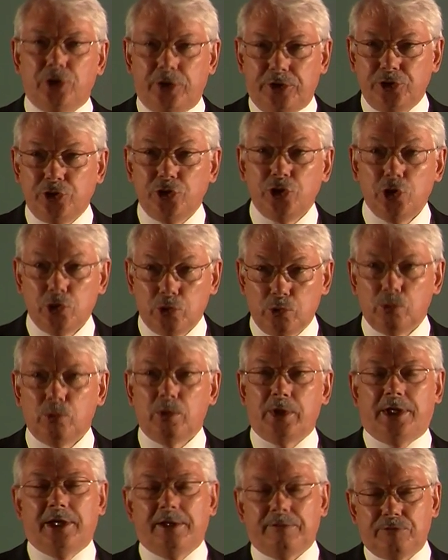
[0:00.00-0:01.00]

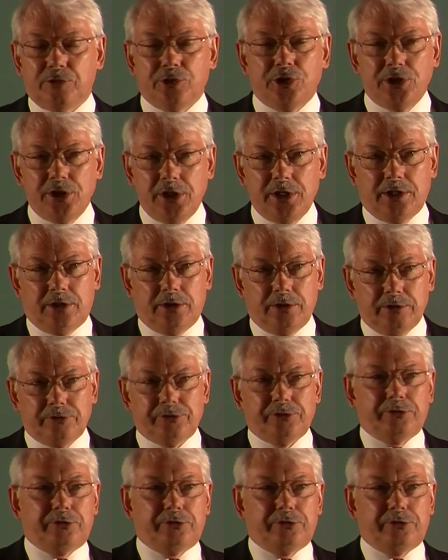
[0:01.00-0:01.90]
new every year to